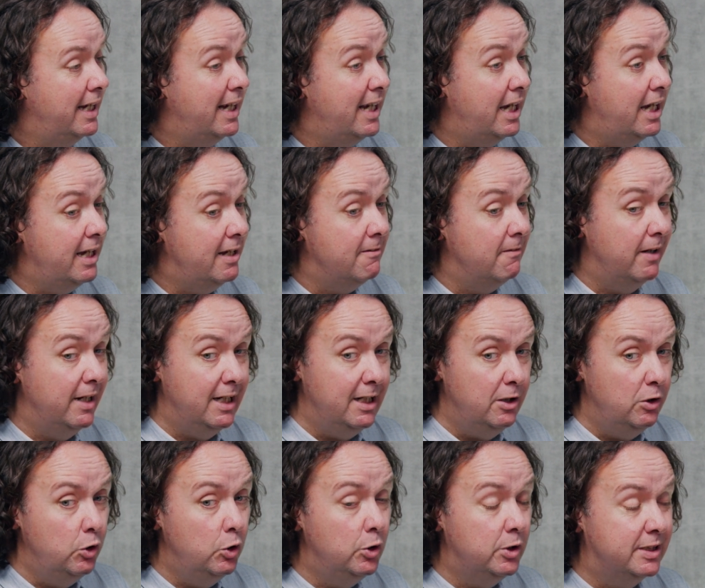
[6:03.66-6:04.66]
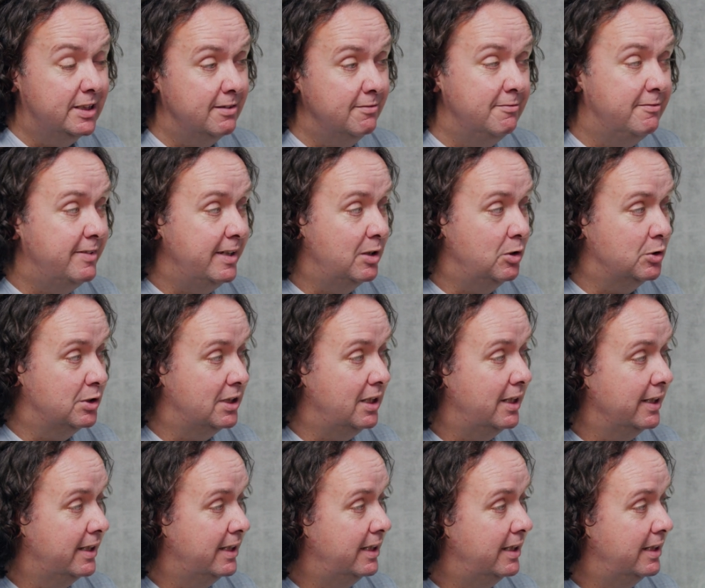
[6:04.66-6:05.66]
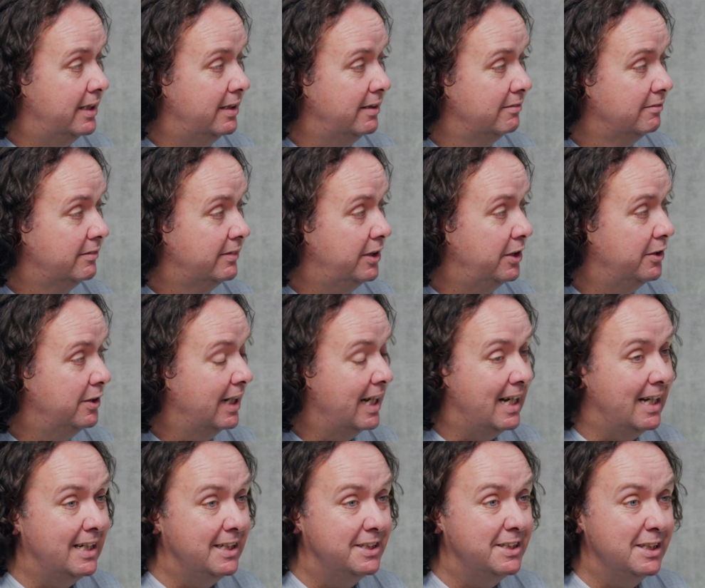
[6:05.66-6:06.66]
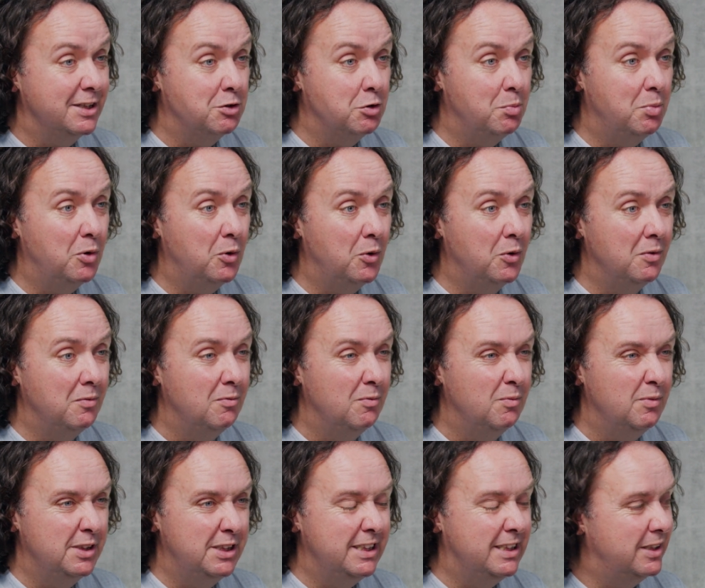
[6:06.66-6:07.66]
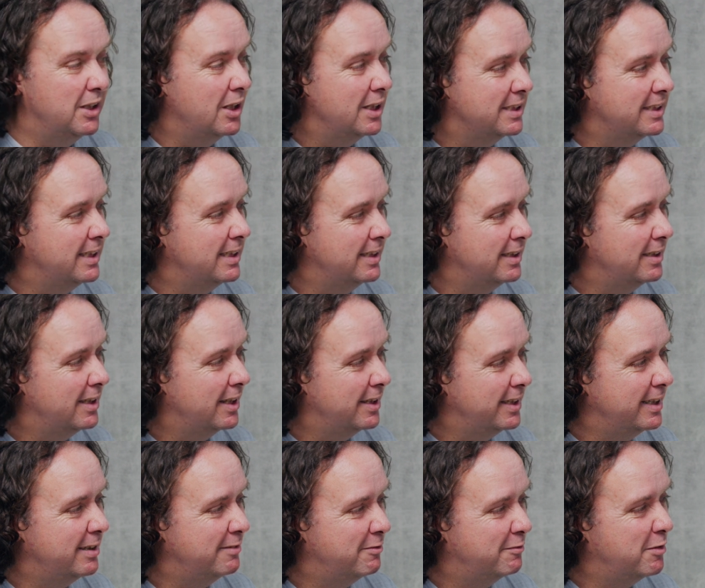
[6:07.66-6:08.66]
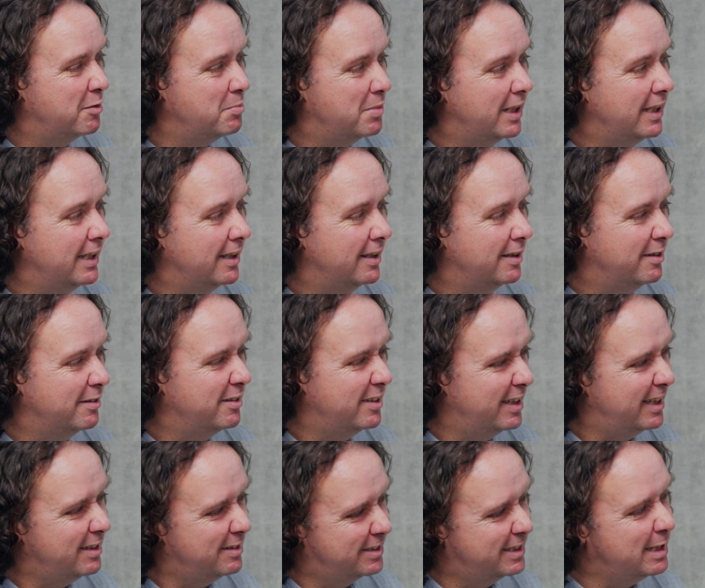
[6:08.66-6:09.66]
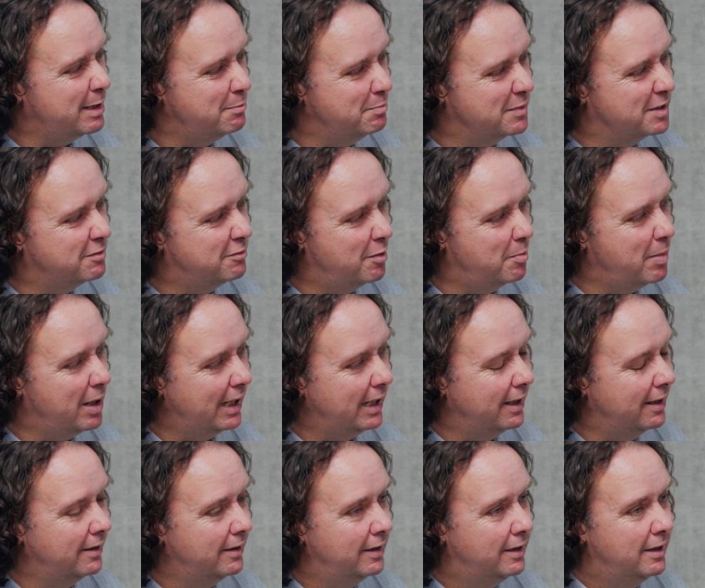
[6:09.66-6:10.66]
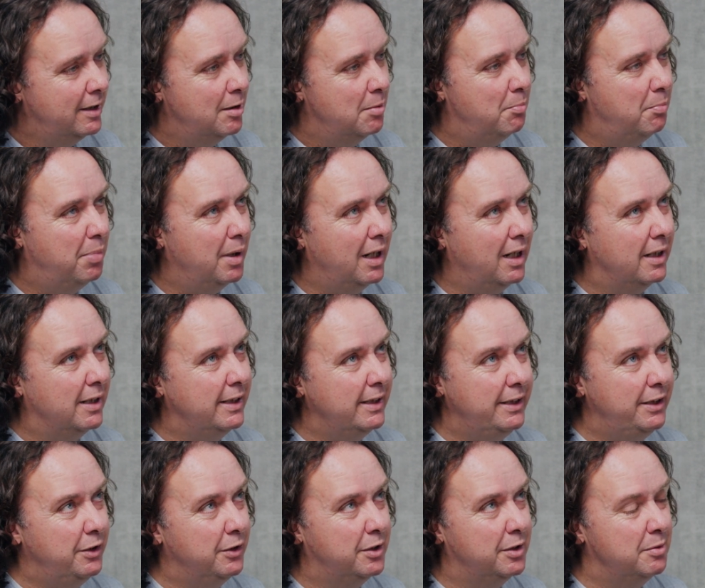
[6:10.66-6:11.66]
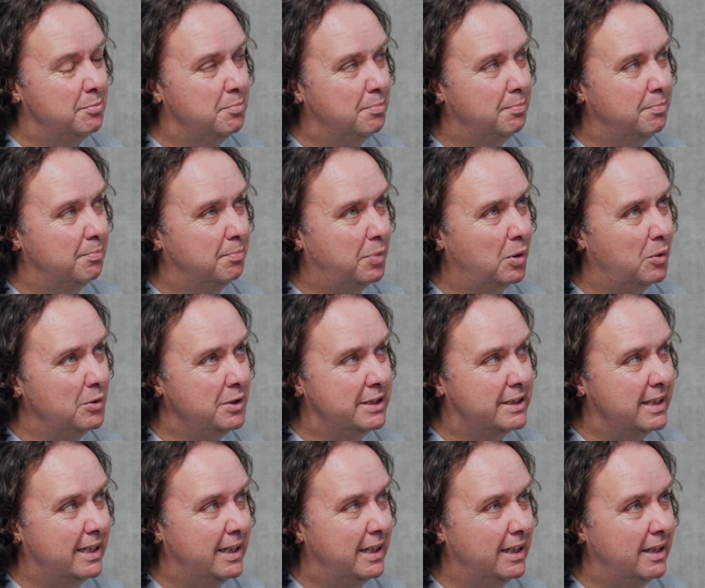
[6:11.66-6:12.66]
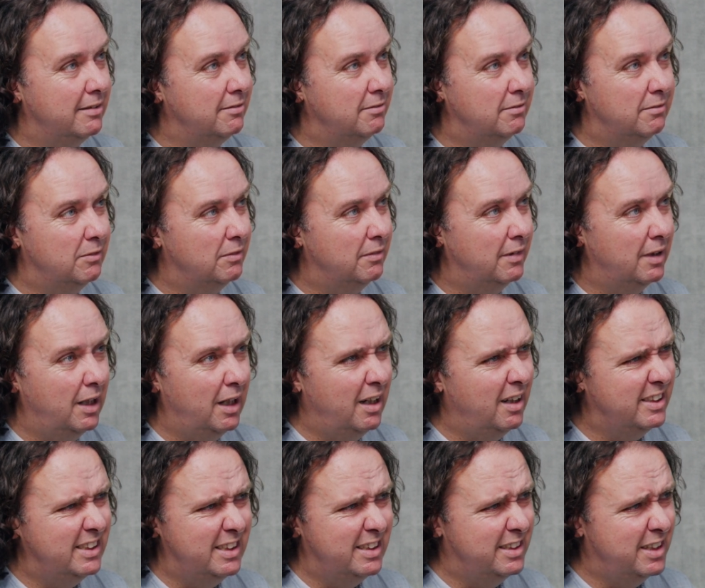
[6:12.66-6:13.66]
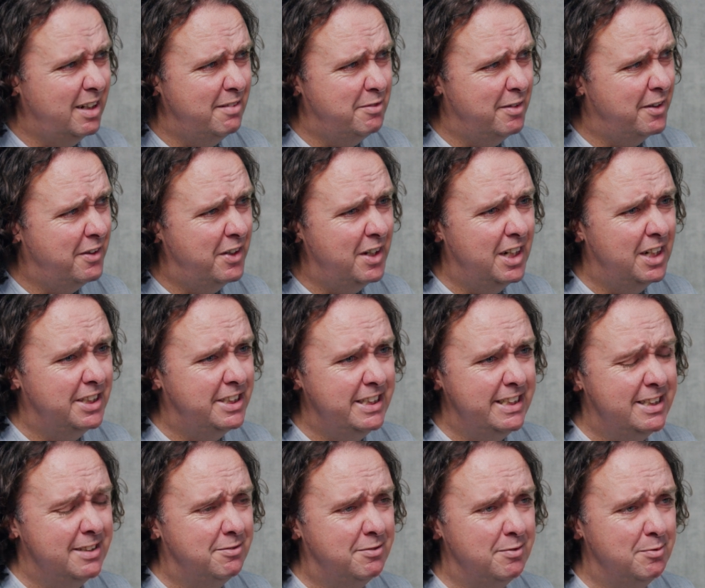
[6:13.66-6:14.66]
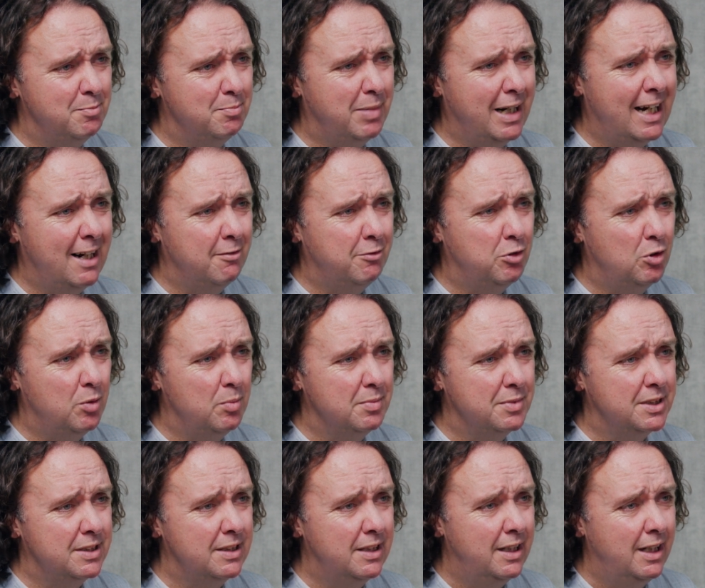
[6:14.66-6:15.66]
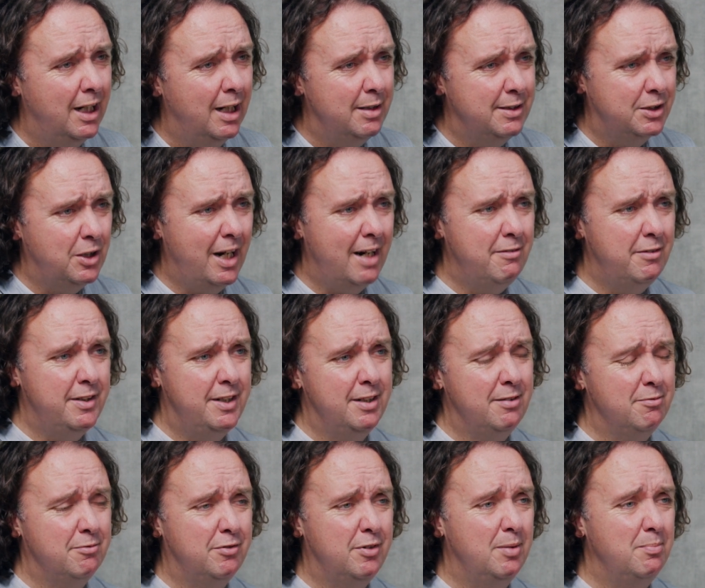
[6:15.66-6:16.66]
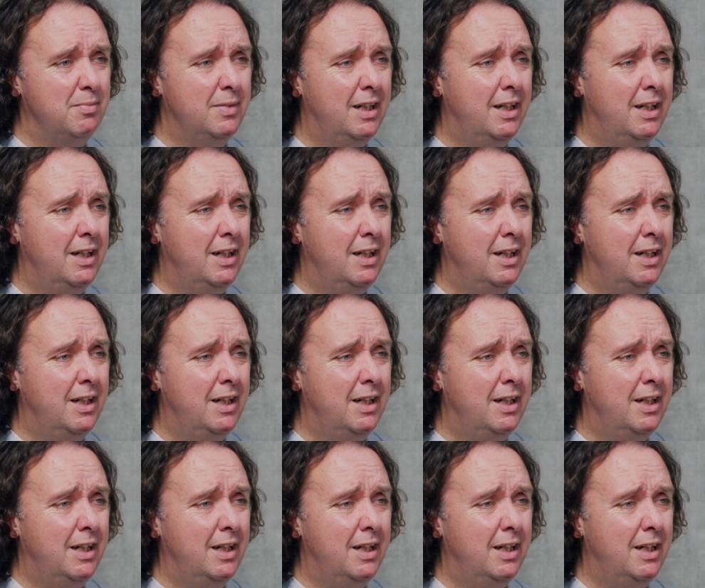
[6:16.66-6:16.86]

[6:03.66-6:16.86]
It looks and feels like a Google Analytics report, which is nice. Like it seems familiar, but you can point it at it's over 30 different platforms. It's got everything from